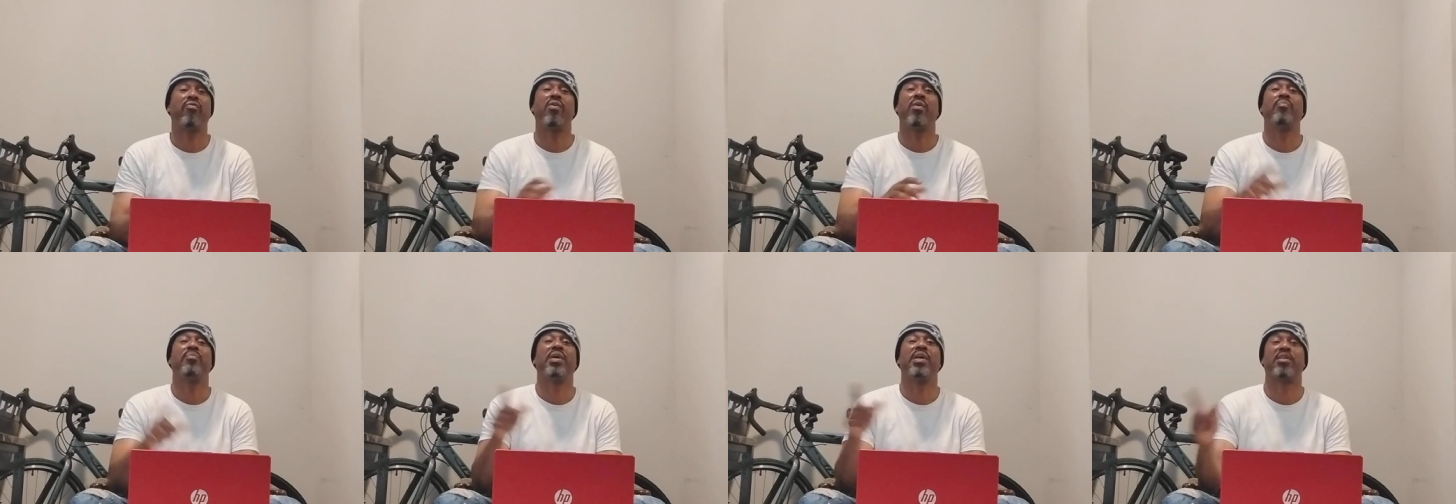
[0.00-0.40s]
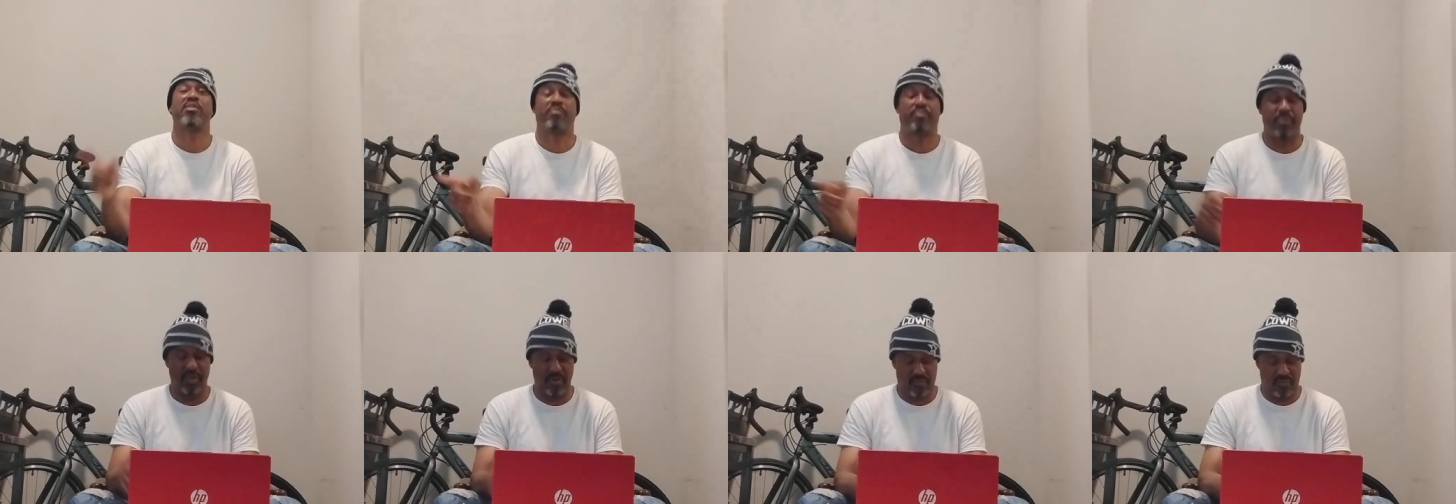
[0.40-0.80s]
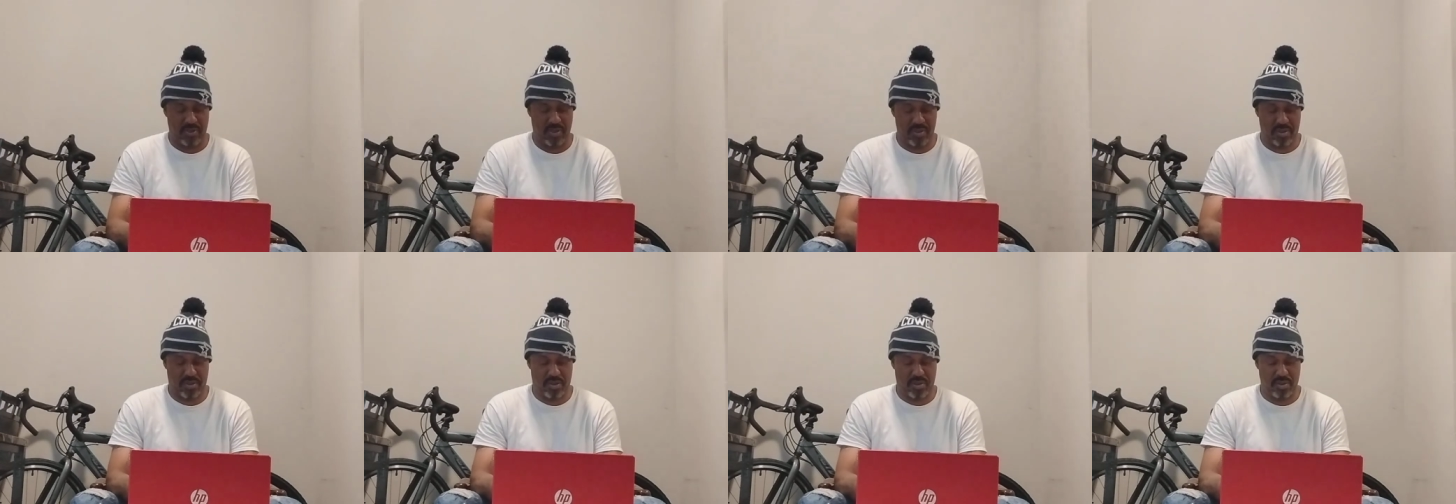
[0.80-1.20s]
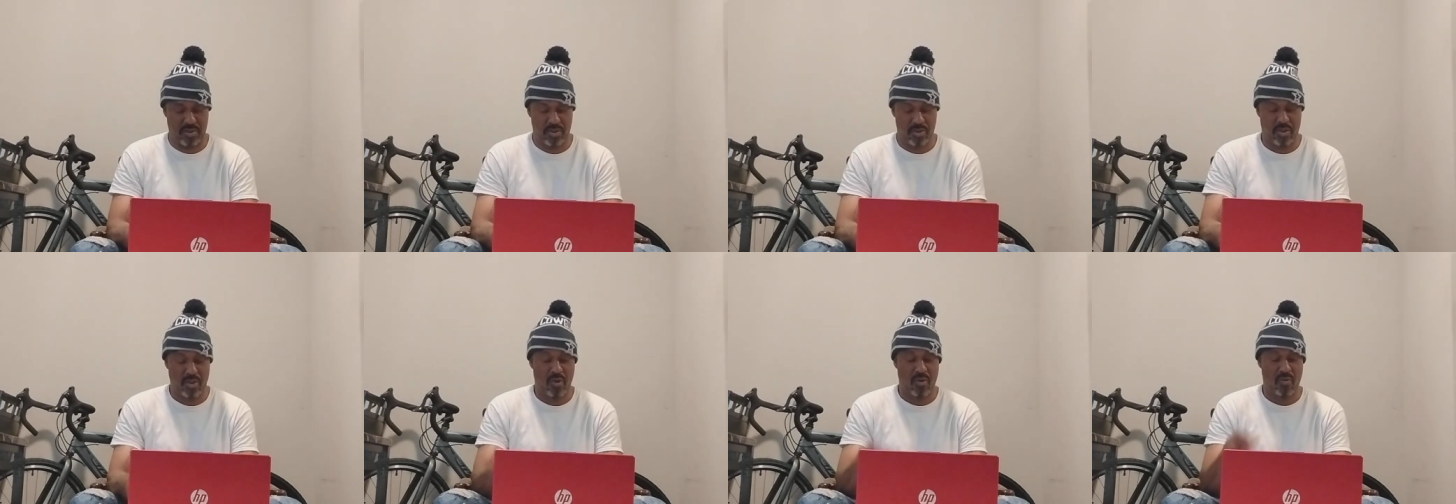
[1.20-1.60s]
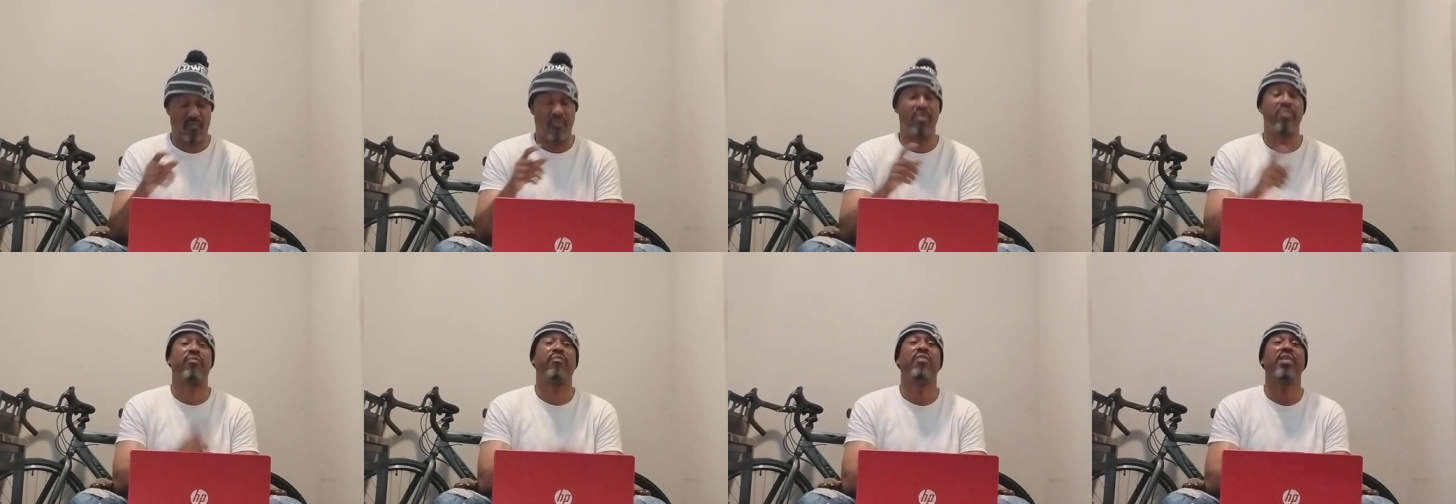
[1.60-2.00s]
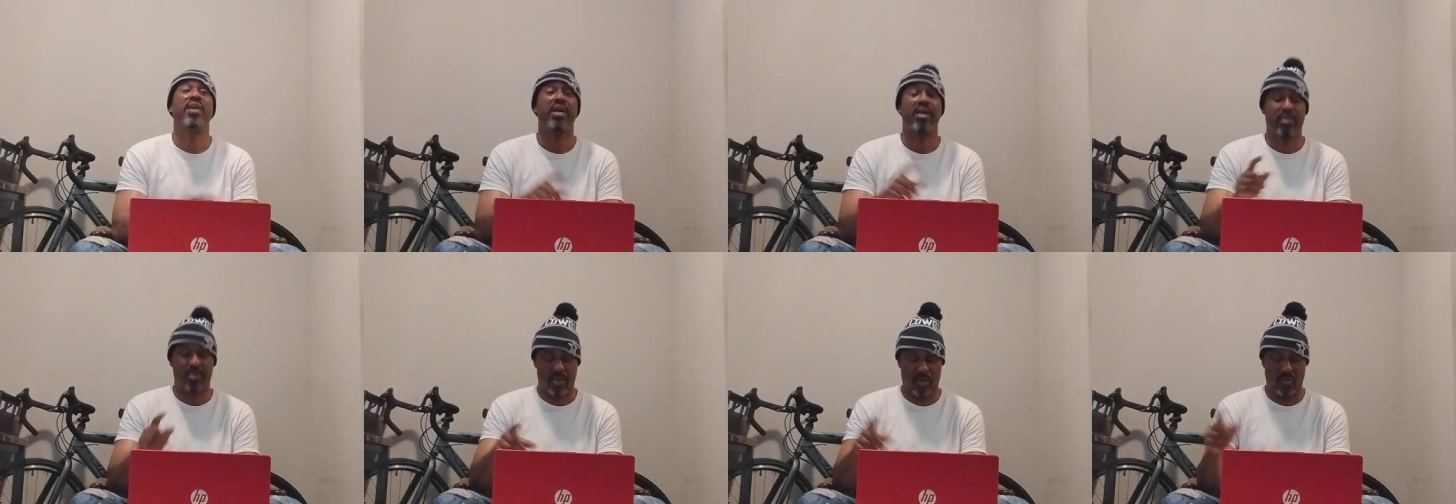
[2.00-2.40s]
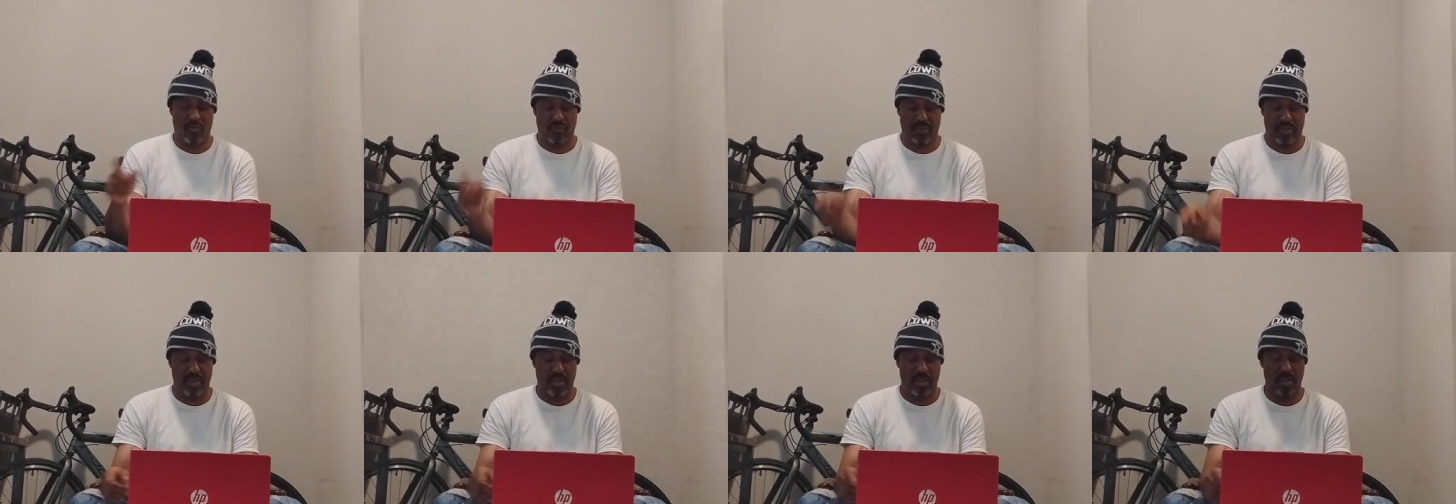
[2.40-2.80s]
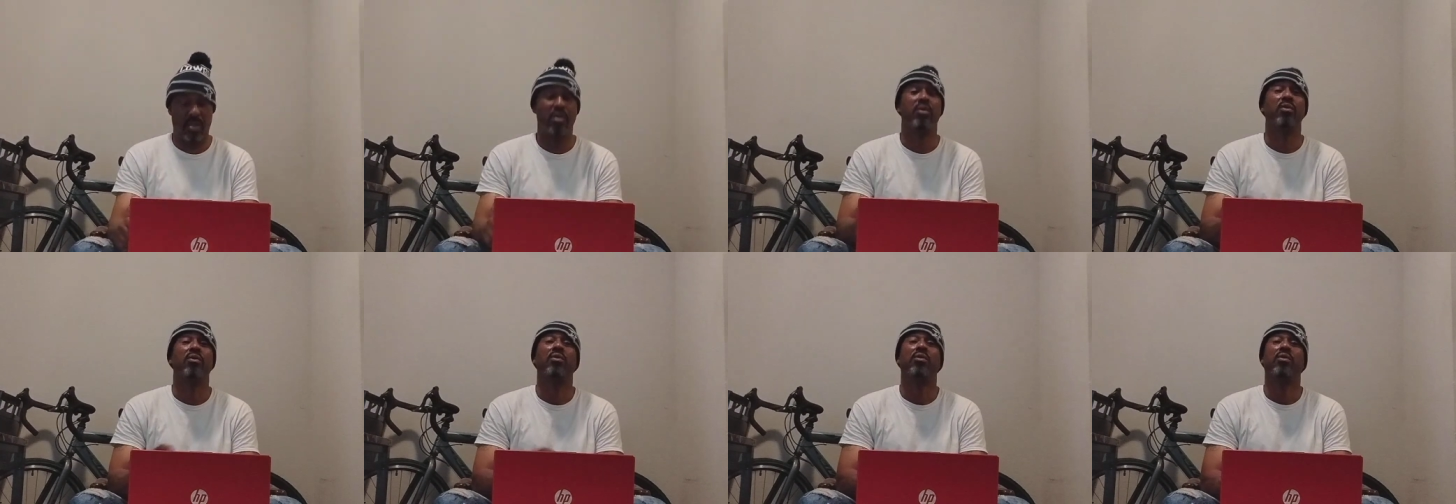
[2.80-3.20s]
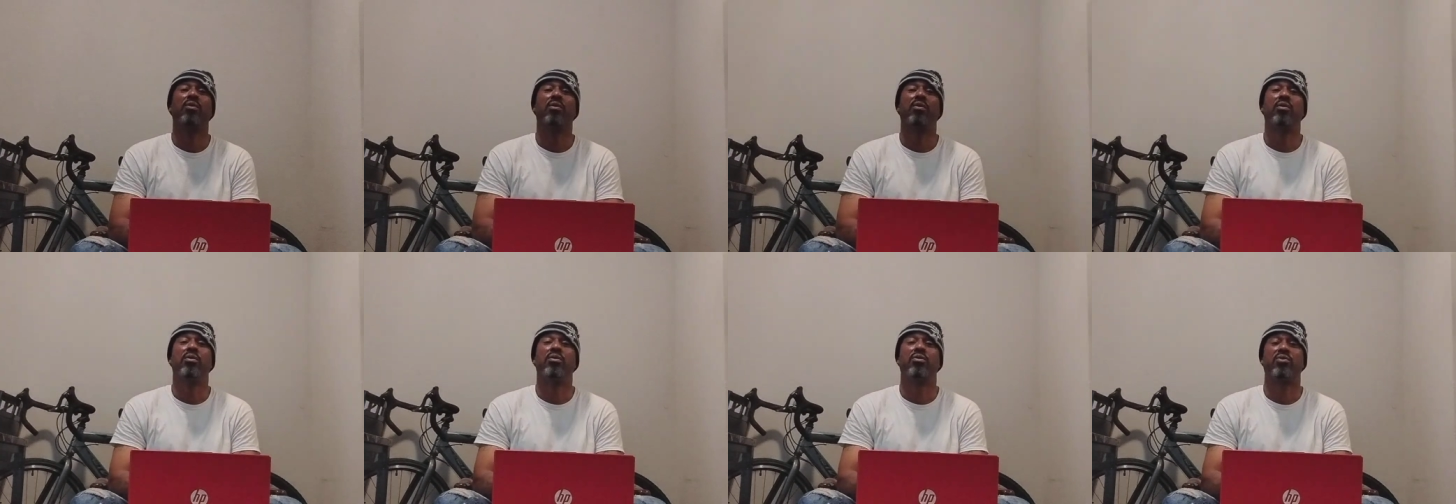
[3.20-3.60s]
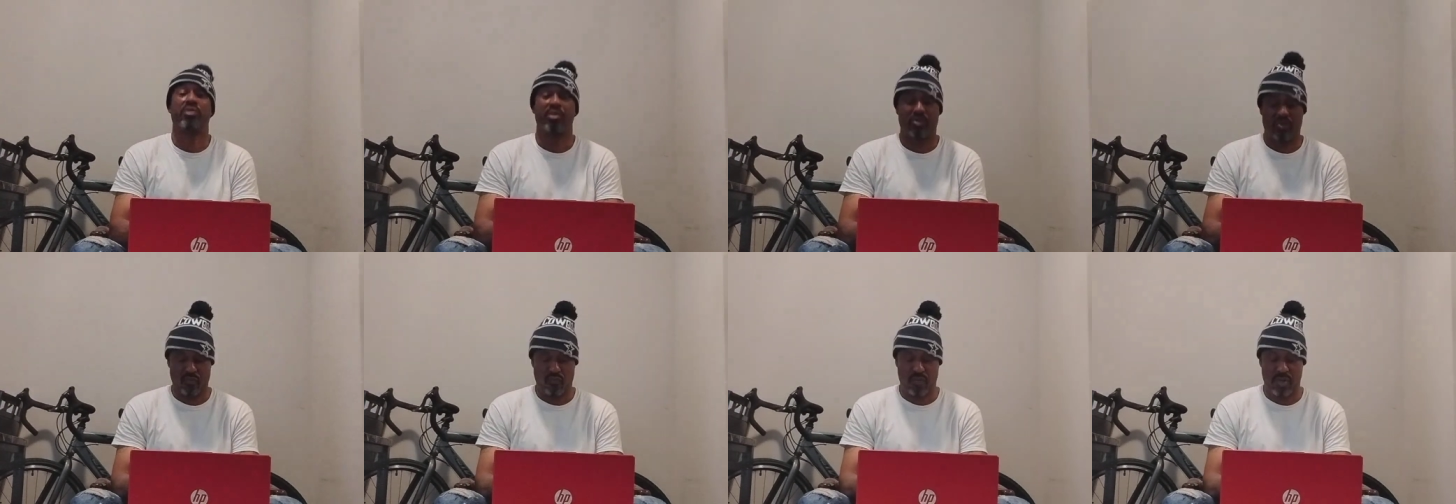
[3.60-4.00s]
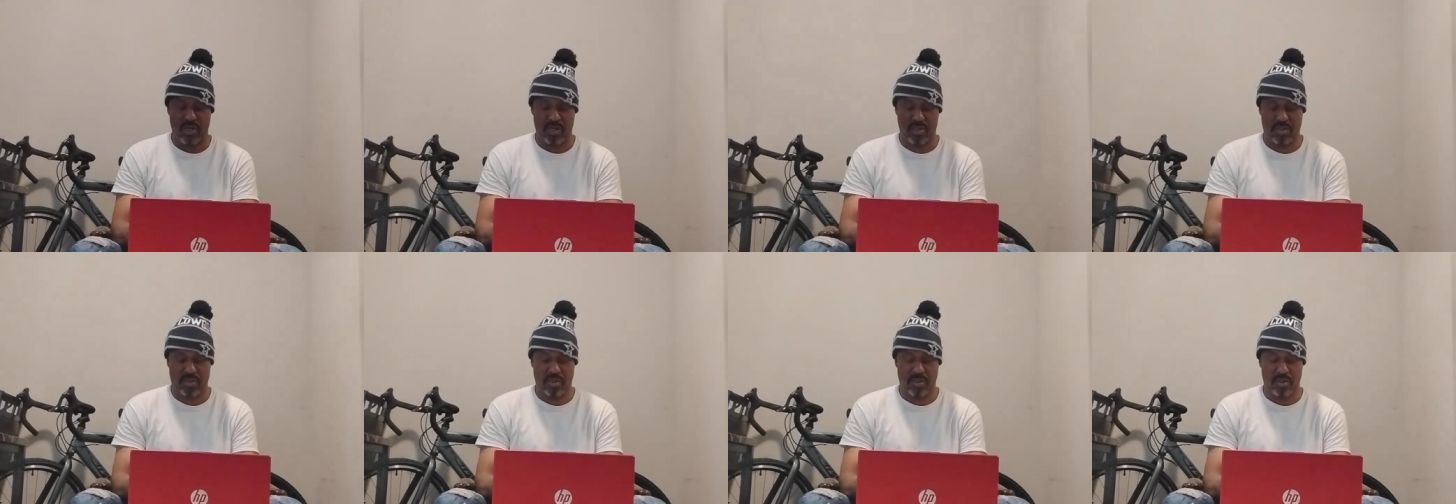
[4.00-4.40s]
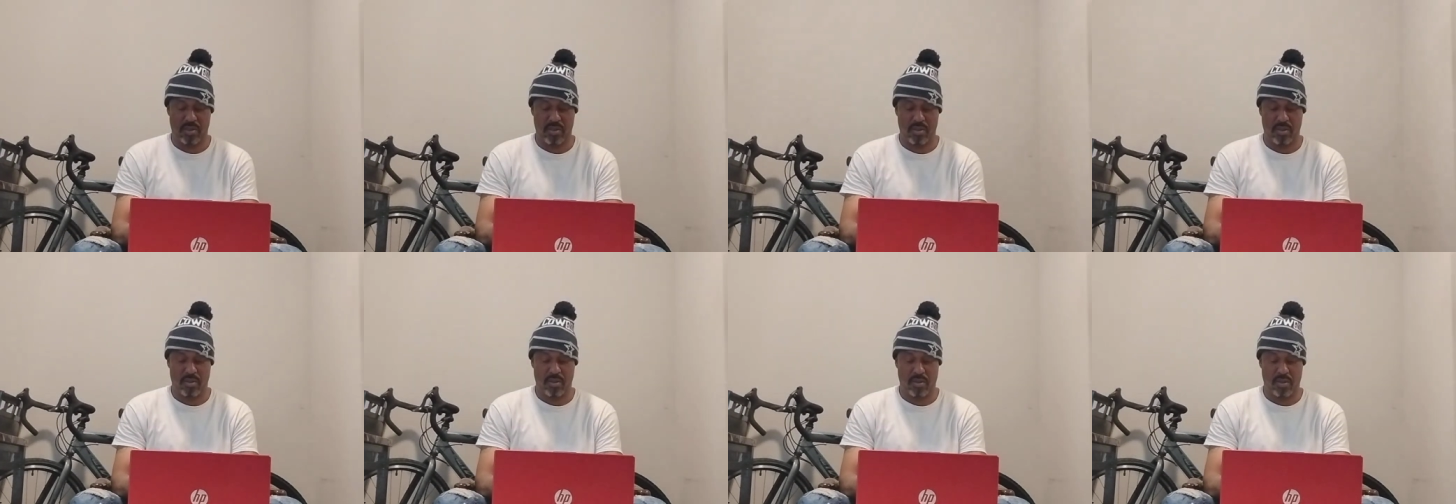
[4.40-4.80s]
from the experience. Reflect on the situation